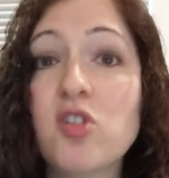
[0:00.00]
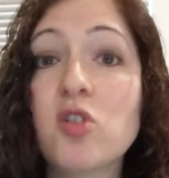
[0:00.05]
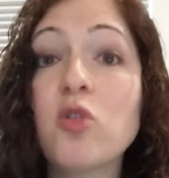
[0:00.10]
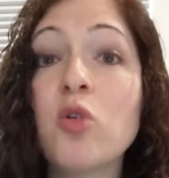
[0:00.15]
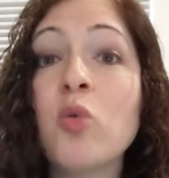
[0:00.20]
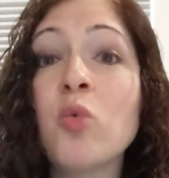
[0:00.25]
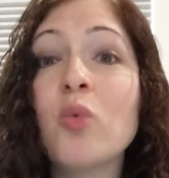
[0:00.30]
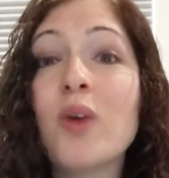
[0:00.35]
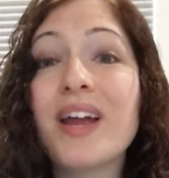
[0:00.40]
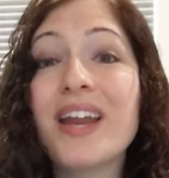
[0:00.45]
So
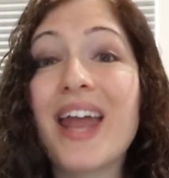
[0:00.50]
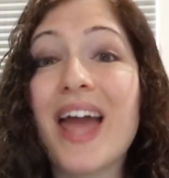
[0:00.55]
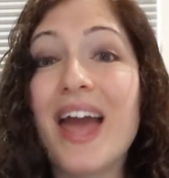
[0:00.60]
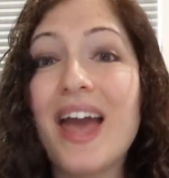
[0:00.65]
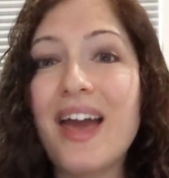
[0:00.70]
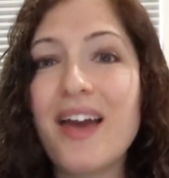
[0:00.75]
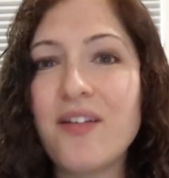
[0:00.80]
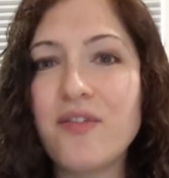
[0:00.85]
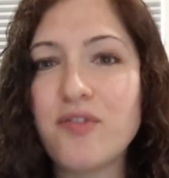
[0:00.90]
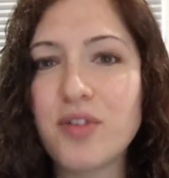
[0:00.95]
don't write
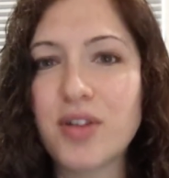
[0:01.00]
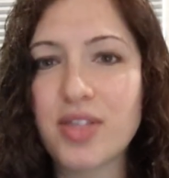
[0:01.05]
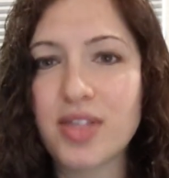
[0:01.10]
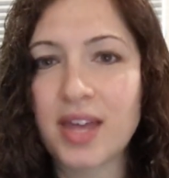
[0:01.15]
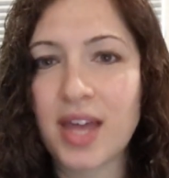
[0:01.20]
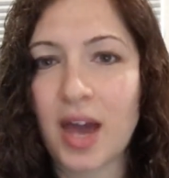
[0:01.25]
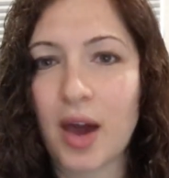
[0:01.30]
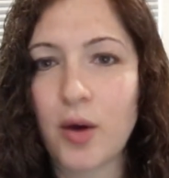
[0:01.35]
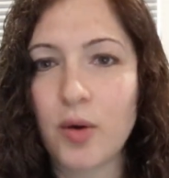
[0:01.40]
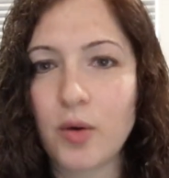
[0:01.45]

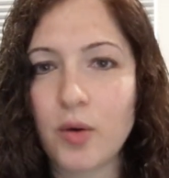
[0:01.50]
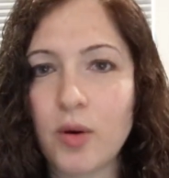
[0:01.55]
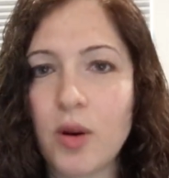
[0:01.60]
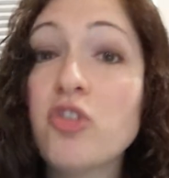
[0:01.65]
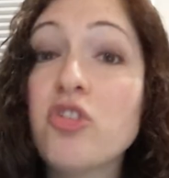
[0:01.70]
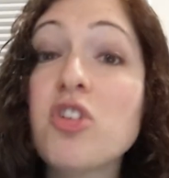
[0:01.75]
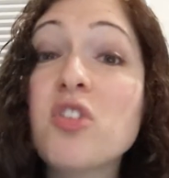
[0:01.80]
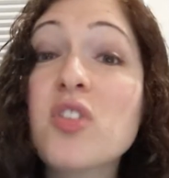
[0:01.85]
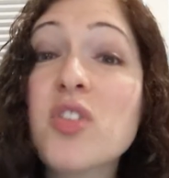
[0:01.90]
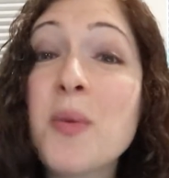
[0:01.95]
everything out,
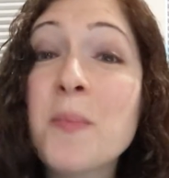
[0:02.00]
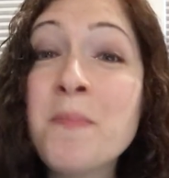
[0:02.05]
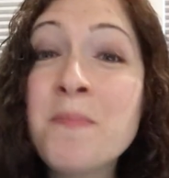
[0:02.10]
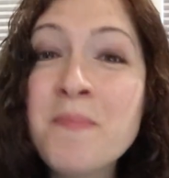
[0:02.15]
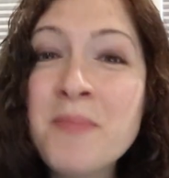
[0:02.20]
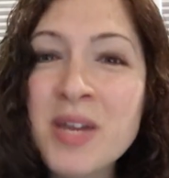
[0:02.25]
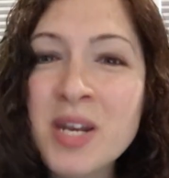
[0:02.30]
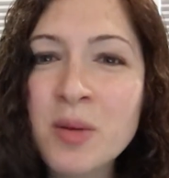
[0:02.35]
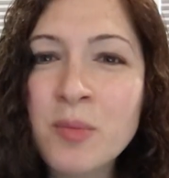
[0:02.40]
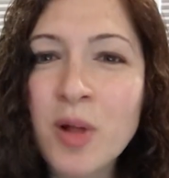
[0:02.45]
just the
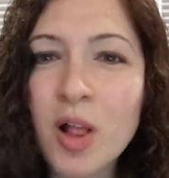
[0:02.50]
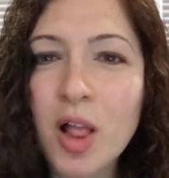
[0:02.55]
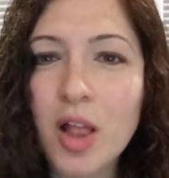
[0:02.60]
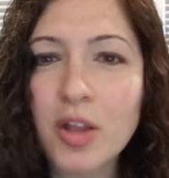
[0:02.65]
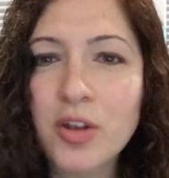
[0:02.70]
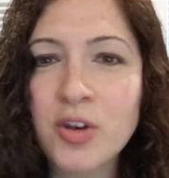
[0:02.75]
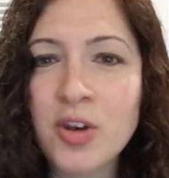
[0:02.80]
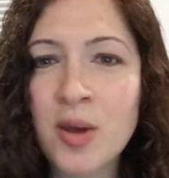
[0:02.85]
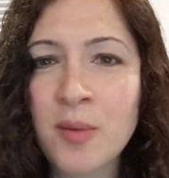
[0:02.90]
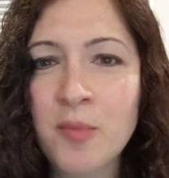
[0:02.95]

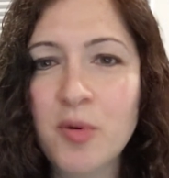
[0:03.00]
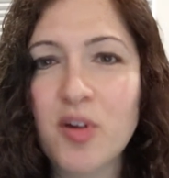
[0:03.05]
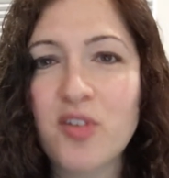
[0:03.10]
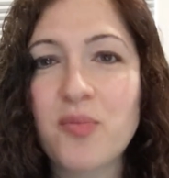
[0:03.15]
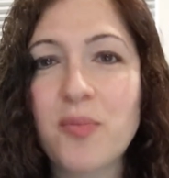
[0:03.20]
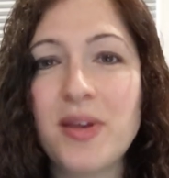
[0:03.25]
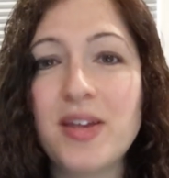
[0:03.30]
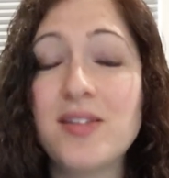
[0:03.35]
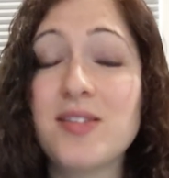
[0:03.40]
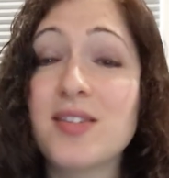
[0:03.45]
minimal number
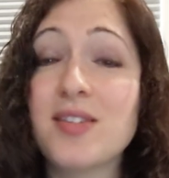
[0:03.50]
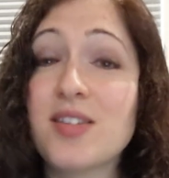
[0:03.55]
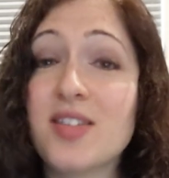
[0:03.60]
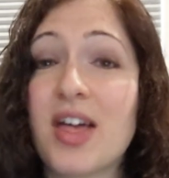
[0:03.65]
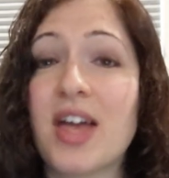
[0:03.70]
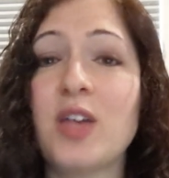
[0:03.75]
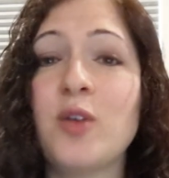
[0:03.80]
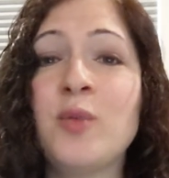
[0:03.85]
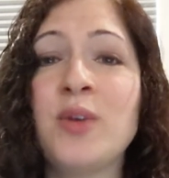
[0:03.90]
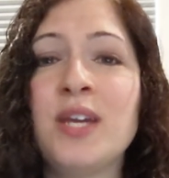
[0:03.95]
of pieces
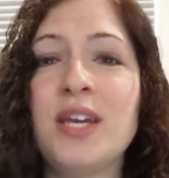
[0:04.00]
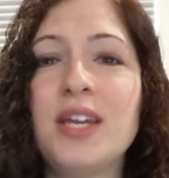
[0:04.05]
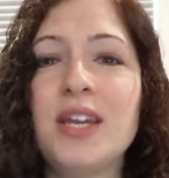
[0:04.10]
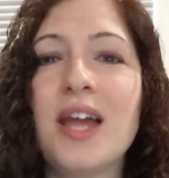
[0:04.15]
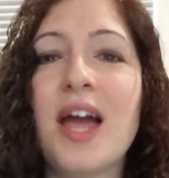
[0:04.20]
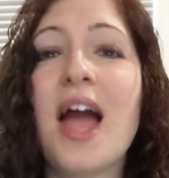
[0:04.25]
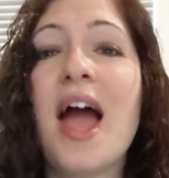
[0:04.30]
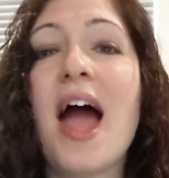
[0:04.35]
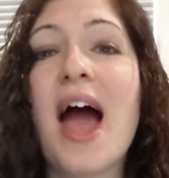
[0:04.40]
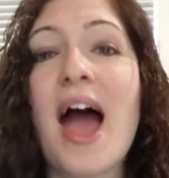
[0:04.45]
that you need,